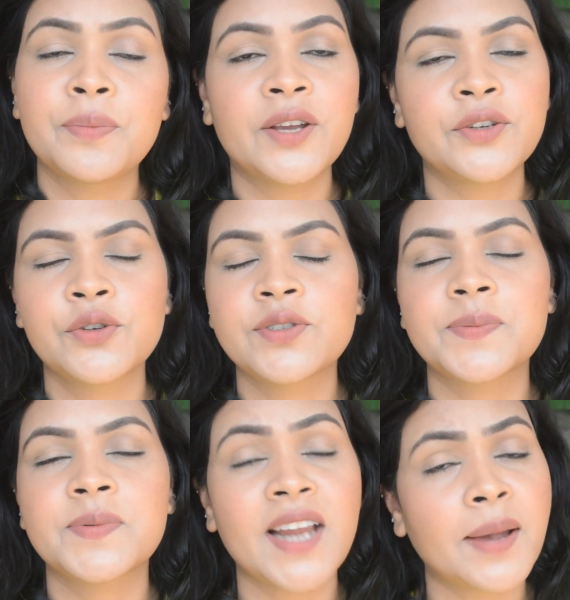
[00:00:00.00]
Make sure to
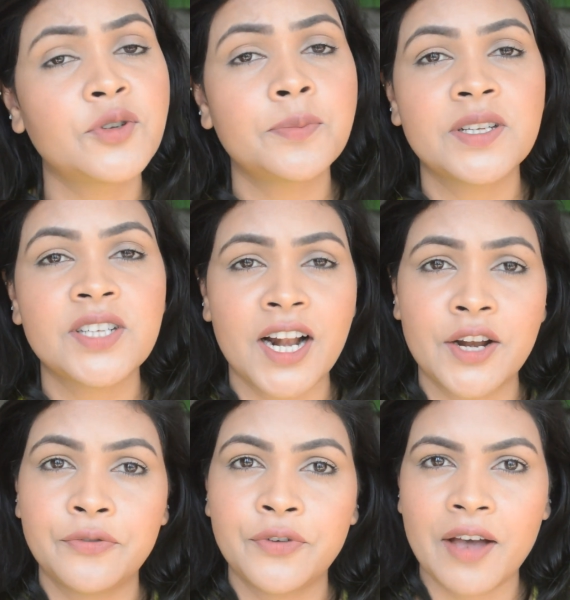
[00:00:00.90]
subscribe to my
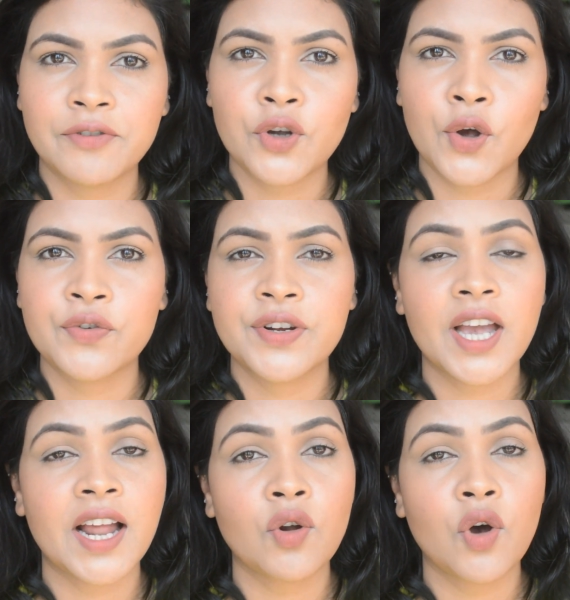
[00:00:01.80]
channel if you haven't already,
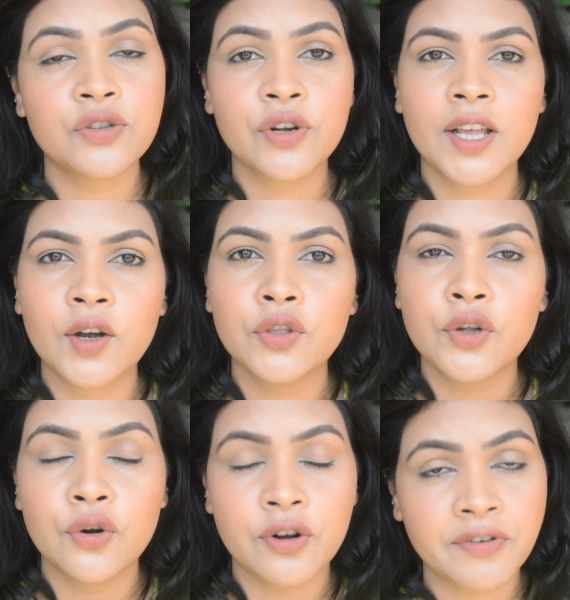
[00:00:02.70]
and also click on
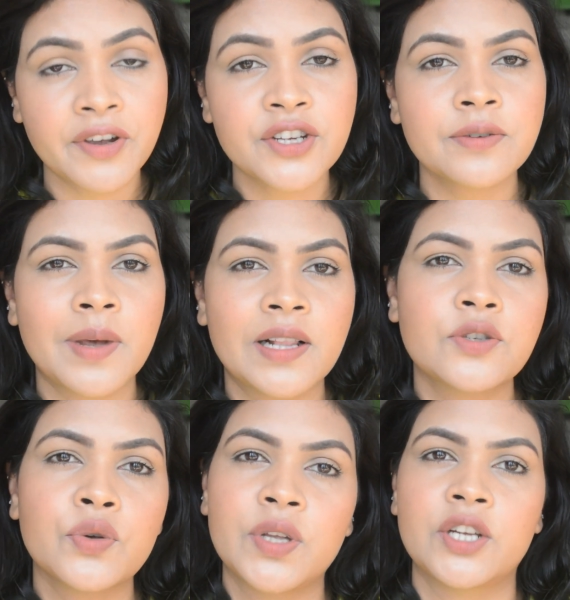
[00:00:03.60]
the notification bell
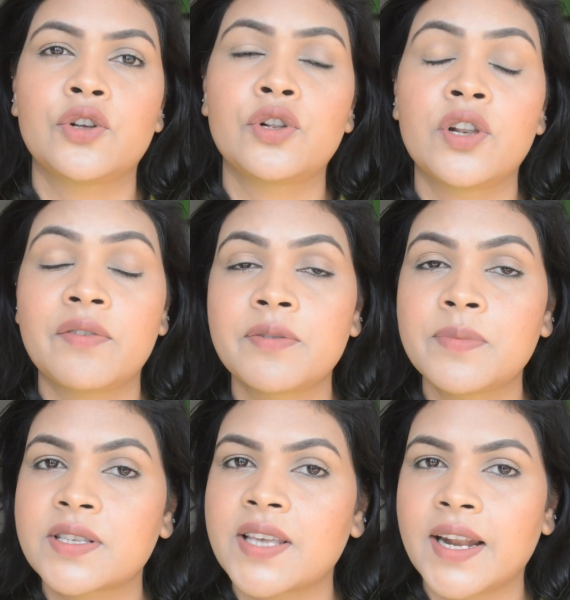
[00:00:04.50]
so that you'll never
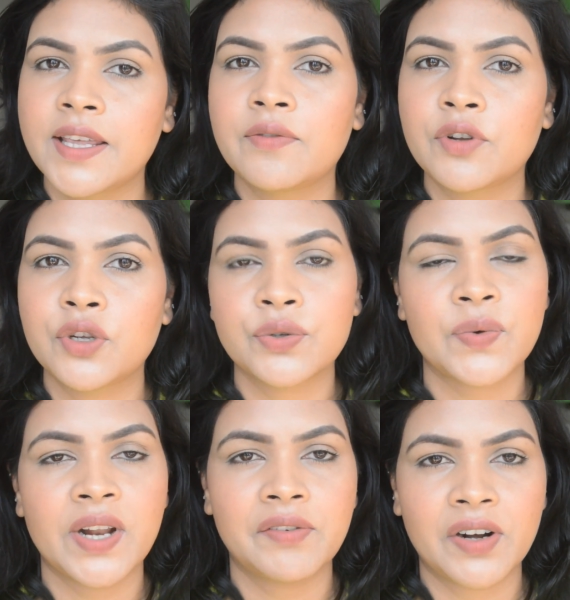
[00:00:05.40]
miss any videos
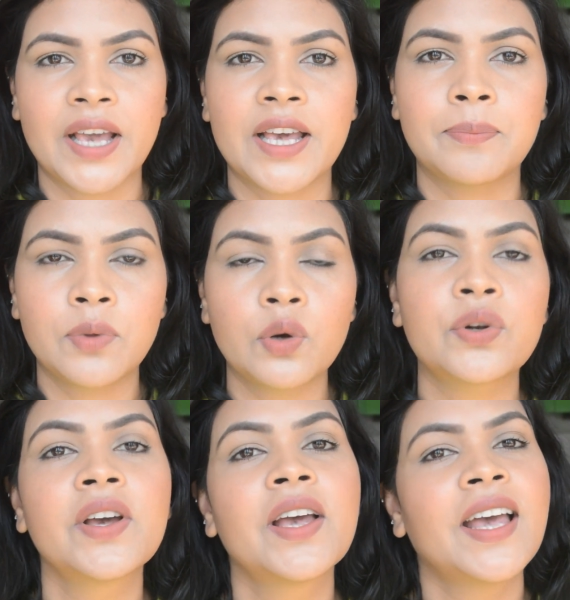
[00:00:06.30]
whenever I upload.